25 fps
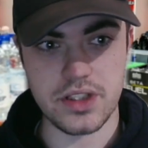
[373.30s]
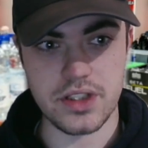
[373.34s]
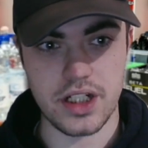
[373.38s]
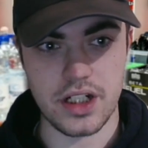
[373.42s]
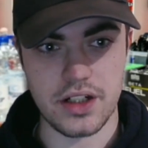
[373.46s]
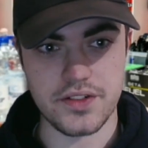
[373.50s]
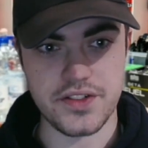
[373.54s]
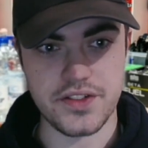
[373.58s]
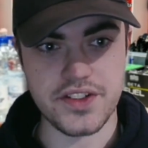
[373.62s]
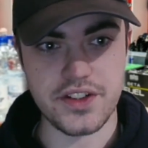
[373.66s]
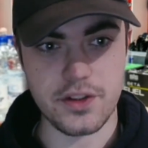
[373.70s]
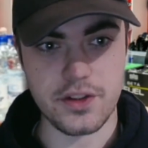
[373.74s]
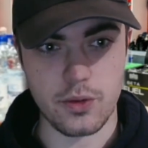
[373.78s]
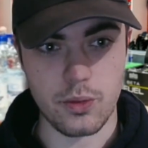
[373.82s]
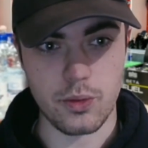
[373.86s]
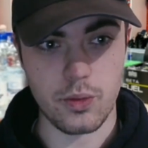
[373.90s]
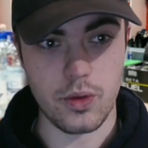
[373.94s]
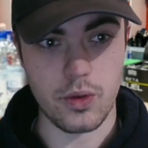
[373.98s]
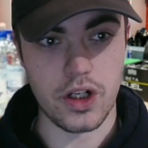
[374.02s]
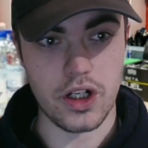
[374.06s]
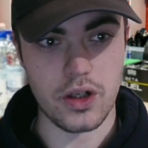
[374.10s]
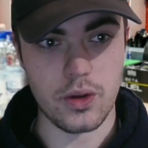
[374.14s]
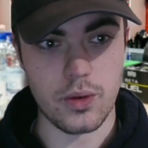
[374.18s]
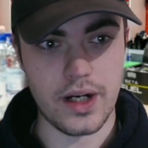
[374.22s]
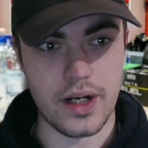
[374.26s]
still a
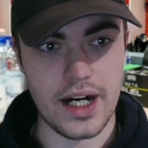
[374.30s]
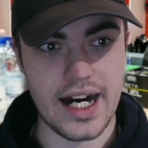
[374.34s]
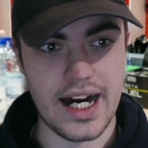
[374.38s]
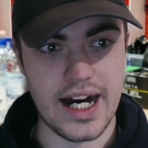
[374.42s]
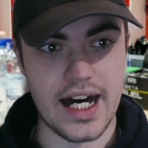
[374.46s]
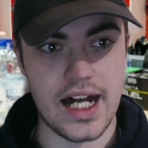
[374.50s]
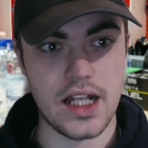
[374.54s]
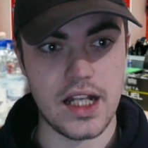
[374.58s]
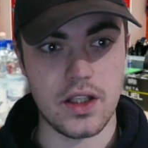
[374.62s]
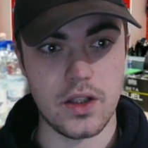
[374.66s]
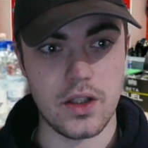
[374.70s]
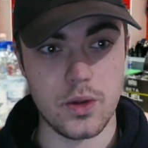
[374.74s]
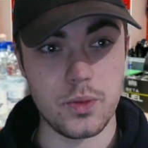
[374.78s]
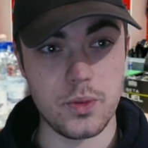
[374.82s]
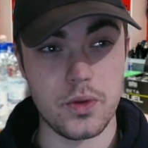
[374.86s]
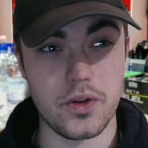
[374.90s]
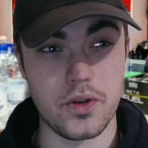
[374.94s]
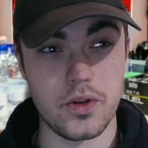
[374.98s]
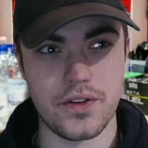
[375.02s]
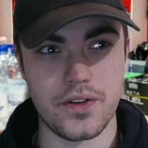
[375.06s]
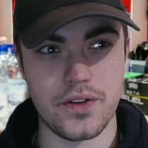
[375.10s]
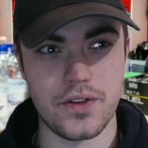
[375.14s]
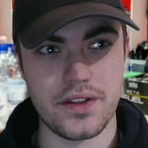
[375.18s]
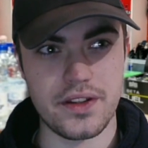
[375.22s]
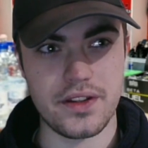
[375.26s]
while at
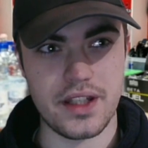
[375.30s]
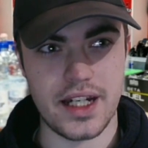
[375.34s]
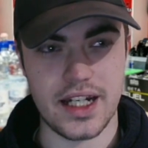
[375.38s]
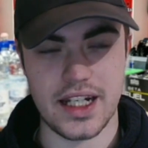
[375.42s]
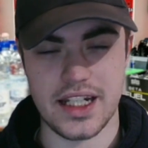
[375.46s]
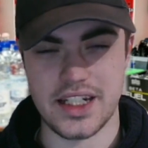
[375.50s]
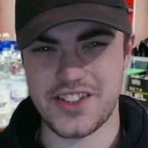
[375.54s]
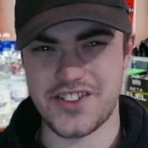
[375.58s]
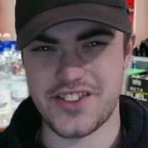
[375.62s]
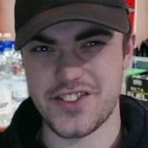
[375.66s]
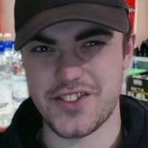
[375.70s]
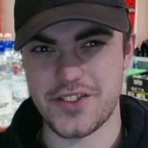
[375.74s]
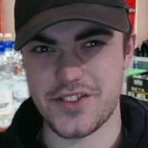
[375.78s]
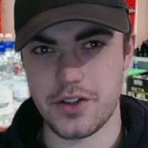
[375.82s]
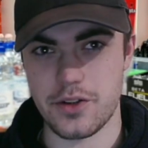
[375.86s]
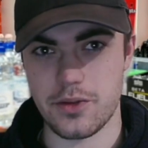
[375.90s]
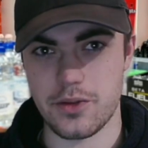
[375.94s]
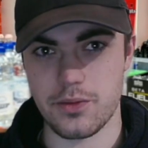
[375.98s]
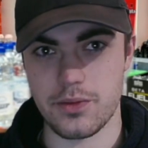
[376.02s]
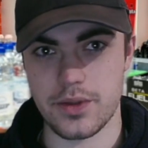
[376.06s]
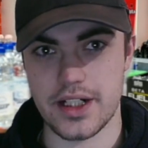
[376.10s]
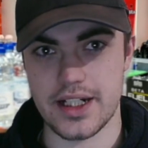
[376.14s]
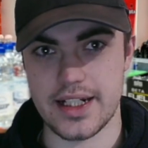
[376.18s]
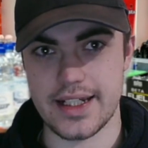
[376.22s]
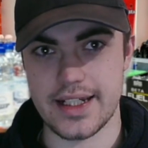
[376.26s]
Luton and he's just not
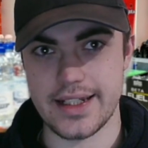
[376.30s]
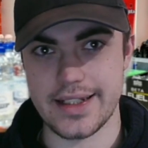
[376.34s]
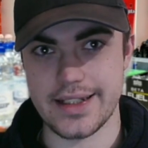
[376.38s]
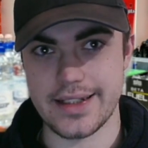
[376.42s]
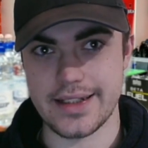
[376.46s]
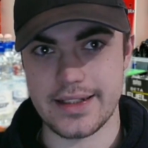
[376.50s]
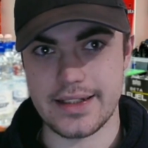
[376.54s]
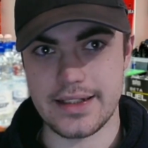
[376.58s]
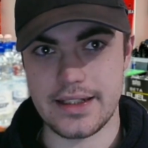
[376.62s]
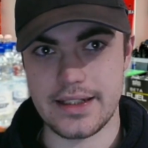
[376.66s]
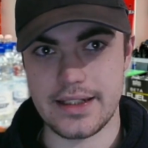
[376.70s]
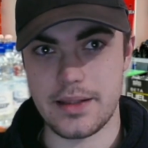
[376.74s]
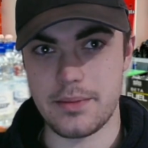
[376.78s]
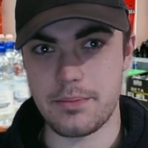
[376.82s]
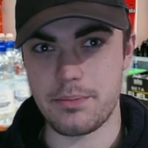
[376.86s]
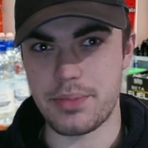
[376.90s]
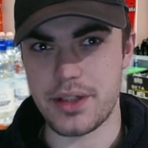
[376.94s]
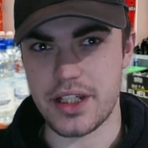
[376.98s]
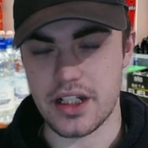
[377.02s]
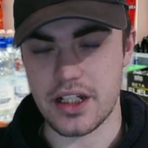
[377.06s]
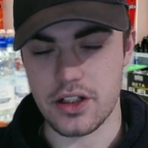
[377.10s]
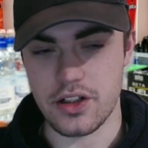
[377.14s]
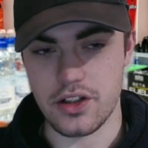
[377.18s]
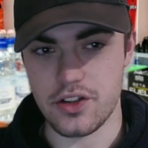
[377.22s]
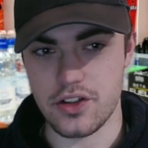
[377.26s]
really
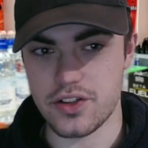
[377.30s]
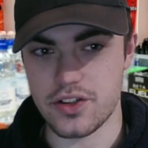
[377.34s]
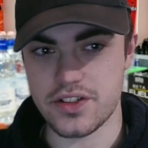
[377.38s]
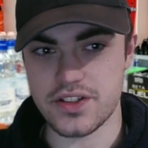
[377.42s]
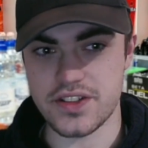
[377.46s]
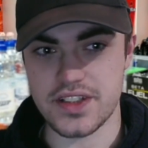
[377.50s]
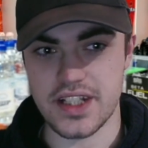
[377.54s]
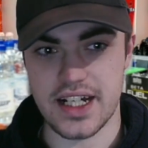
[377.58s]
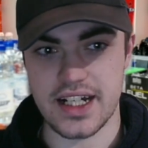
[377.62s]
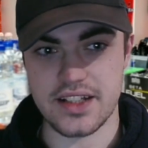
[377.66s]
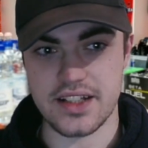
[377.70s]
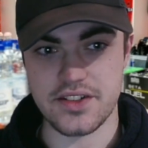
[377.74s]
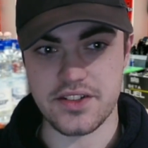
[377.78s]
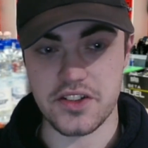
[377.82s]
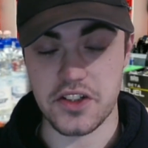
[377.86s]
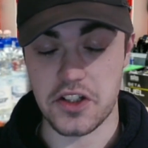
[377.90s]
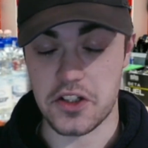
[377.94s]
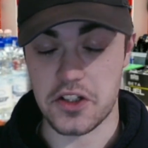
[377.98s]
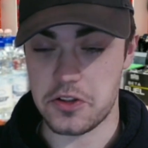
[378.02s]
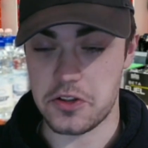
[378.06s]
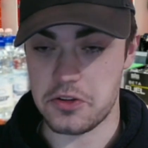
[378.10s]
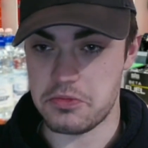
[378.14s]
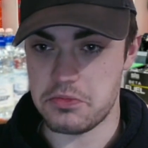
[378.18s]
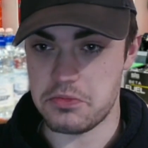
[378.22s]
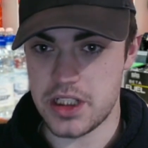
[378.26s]
being looked at.
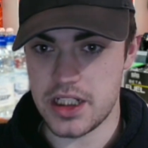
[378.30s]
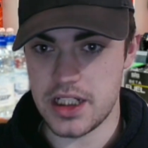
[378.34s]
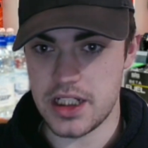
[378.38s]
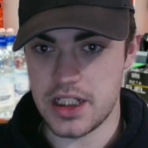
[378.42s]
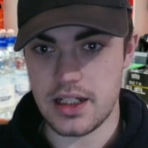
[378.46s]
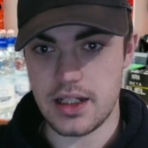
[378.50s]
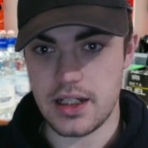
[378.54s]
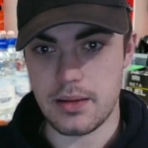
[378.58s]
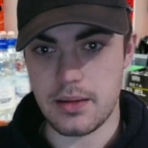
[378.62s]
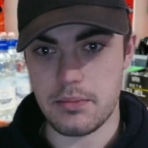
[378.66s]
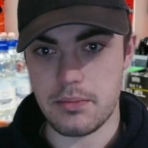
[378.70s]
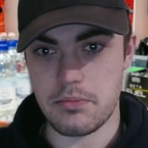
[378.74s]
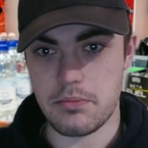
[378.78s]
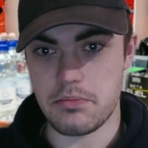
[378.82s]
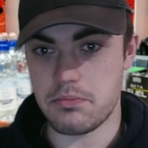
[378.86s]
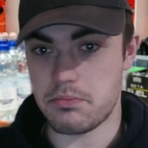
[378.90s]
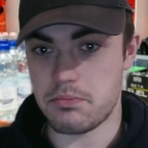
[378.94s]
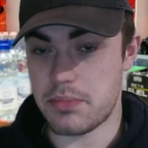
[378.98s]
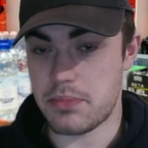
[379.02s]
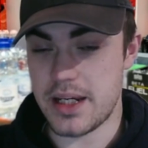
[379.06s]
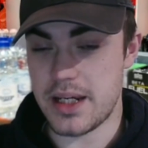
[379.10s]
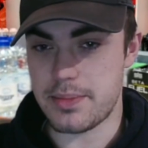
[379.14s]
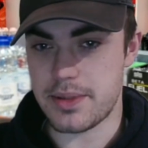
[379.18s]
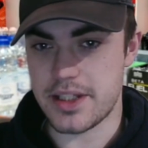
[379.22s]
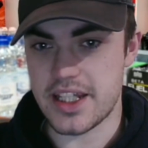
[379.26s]
So
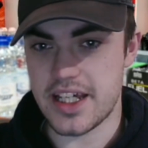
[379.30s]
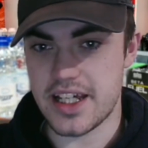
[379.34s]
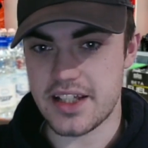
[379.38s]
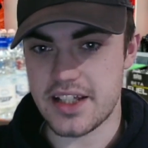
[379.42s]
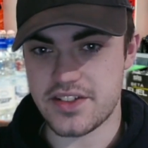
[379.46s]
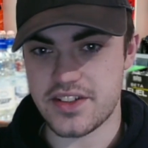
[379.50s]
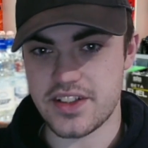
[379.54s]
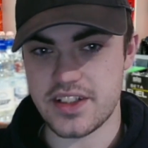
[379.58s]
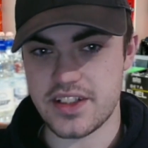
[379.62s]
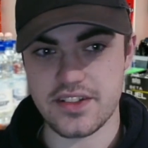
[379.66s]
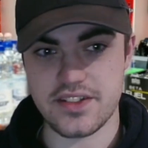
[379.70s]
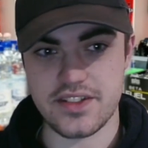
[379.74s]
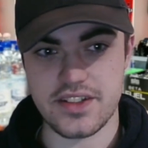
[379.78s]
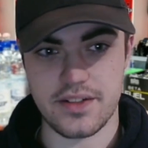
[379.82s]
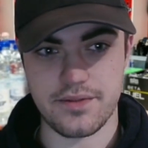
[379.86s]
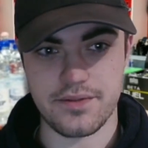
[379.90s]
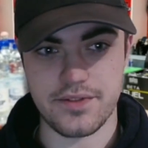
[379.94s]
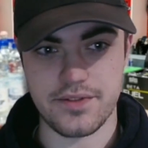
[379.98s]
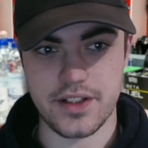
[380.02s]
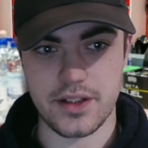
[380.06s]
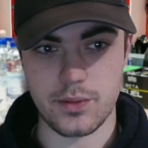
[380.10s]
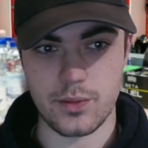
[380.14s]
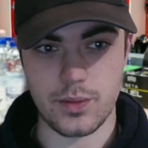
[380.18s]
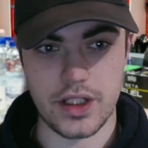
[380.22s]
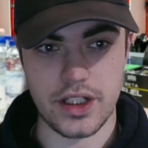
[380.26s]
maybe they're seeing
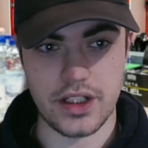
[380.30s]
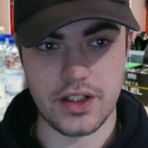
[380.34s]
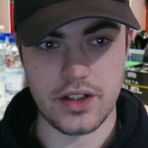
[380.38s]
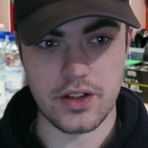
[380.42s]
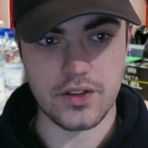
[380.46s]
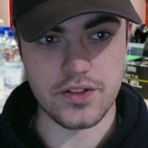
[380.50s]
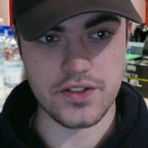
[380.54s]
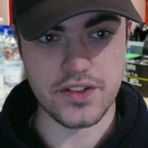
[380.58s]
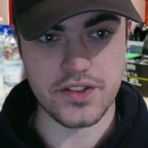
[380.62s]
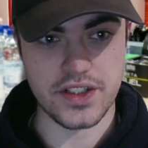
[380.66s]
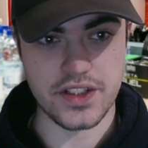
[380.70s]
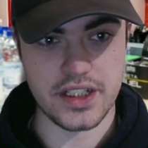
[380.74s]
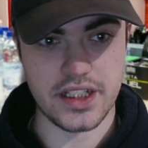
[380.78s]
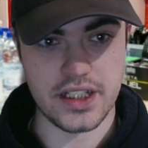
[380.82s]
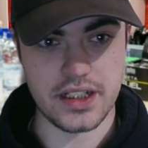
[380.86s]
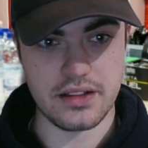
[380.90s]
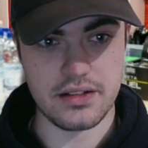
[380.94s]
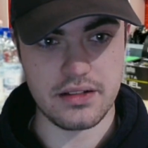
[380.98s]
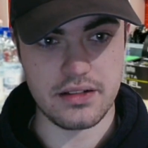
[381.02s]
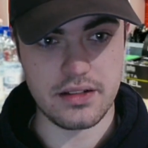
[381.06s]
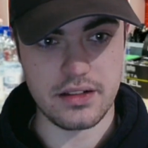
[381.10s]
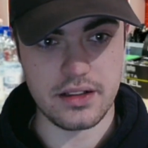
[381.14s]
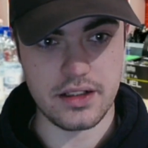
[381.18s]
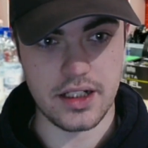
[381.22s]
something we're not seeing.